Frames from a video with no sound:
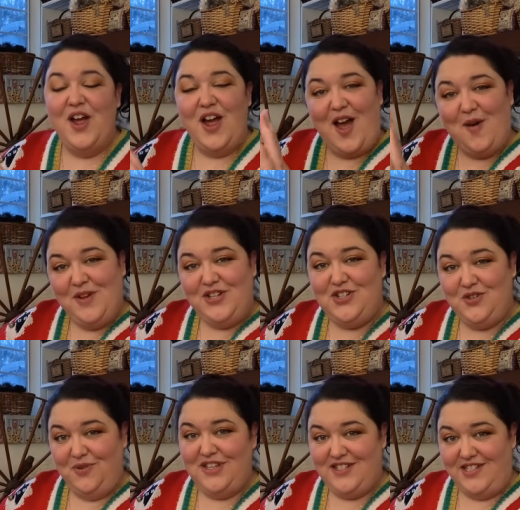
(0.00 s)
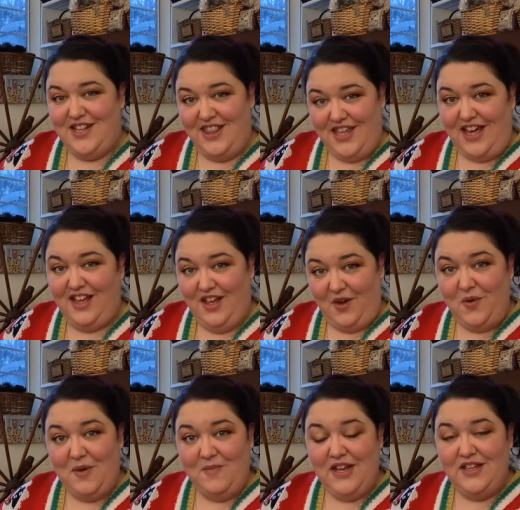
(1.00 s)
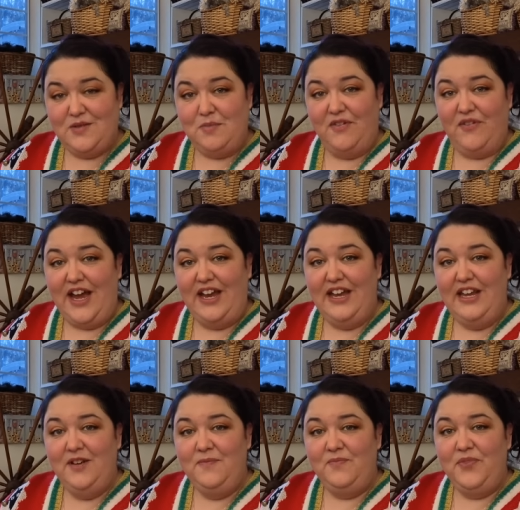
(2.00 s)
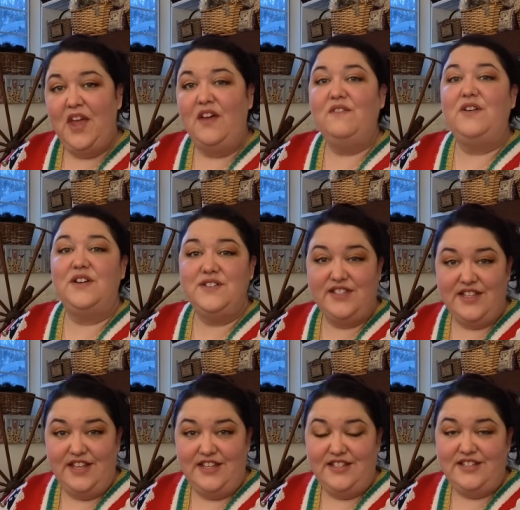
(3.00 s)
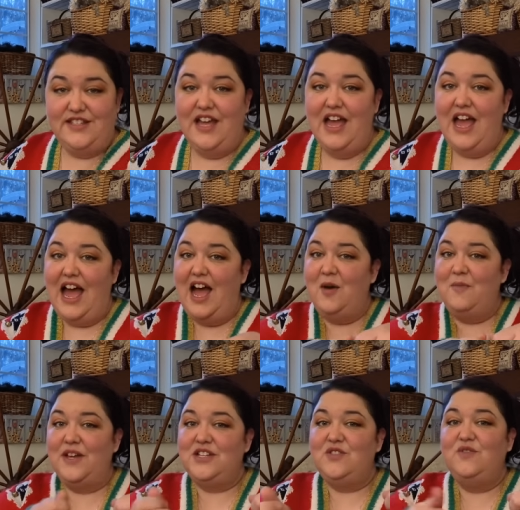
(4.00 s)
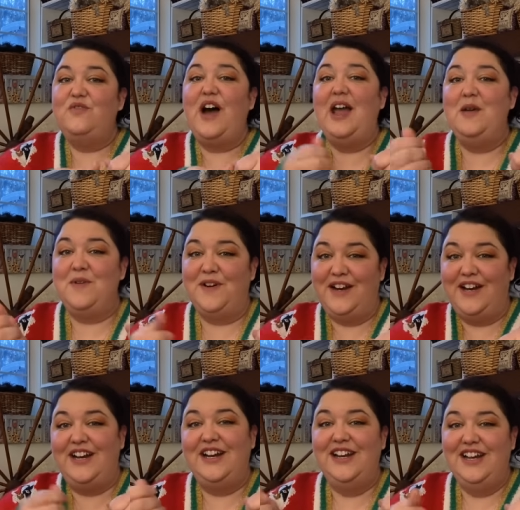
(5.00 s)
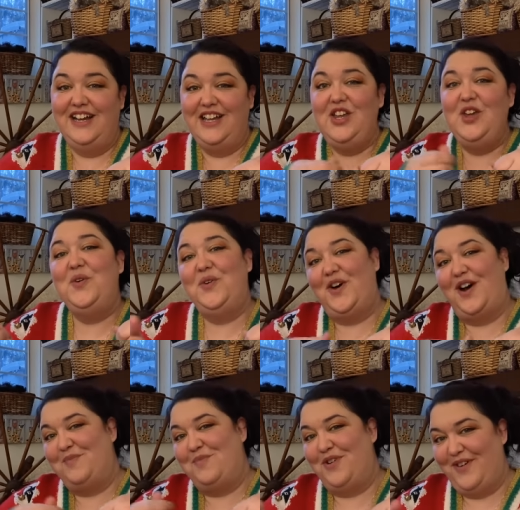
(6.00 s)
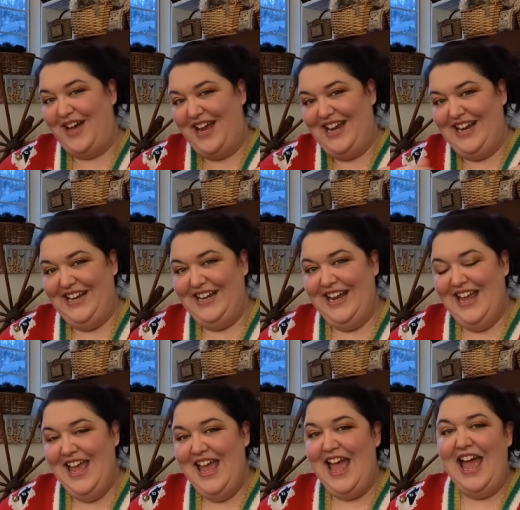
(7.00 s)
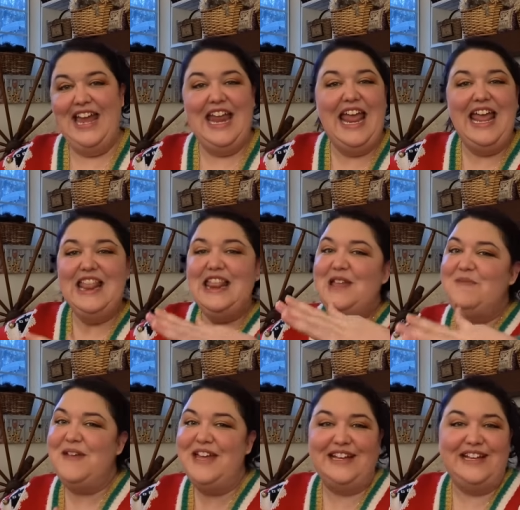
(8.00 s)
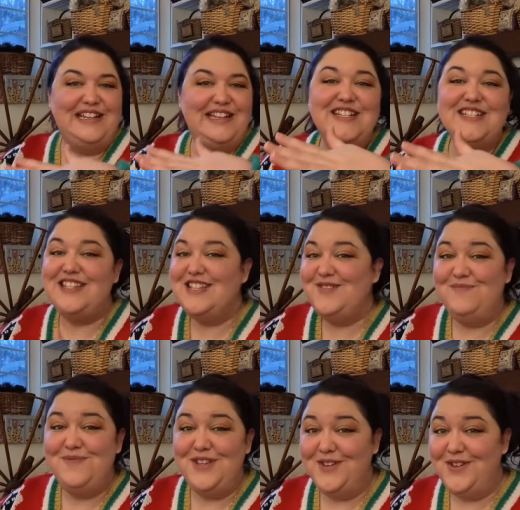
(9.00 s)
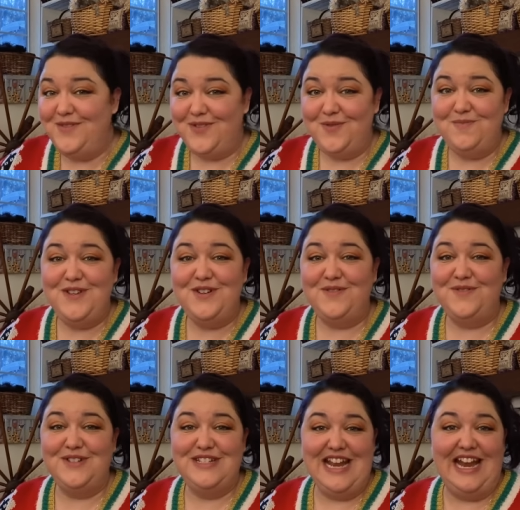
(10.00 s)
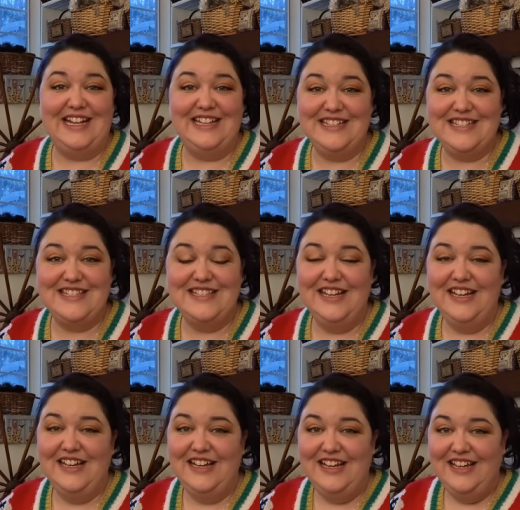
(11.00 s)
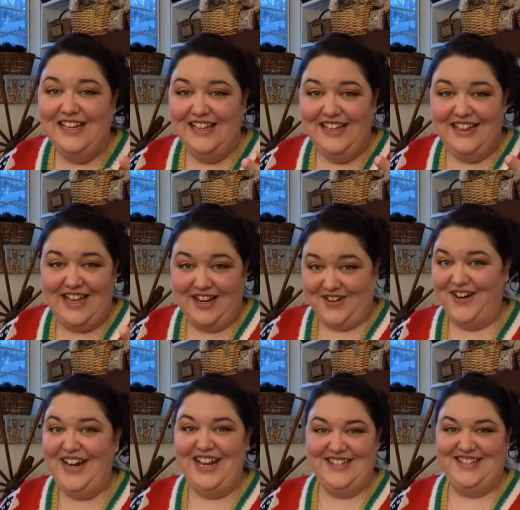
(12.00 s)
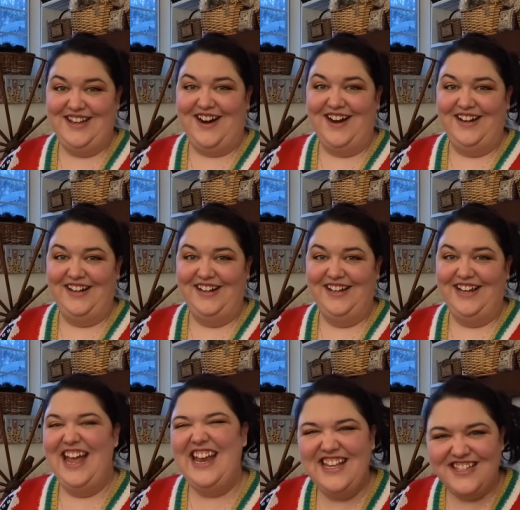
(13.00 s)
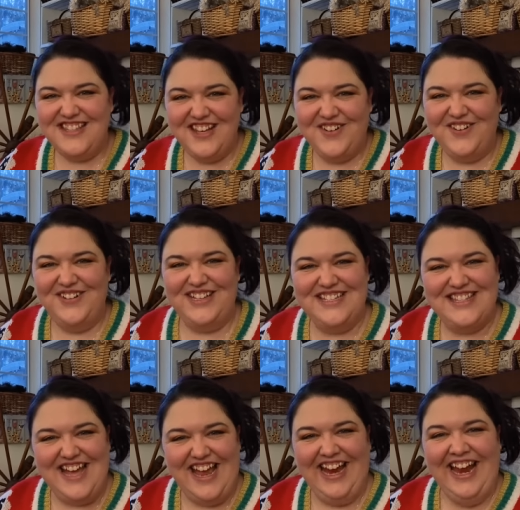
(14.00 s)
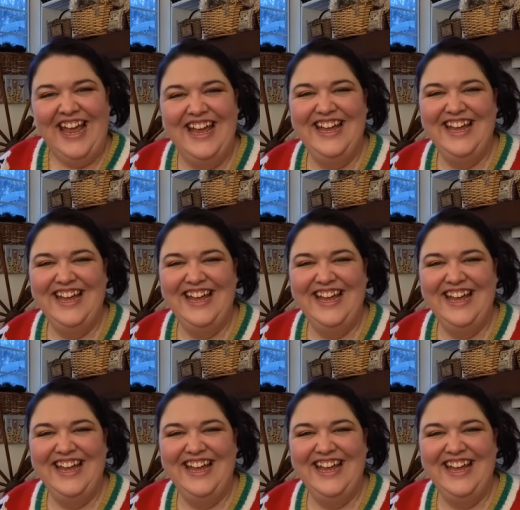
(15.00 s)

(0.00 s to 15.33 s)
how much twist that equipment is providing versus how much fiber you are providing. And in the middle, there's this beautiful, beautiful dance that creates yarn. And it's the coolest thing.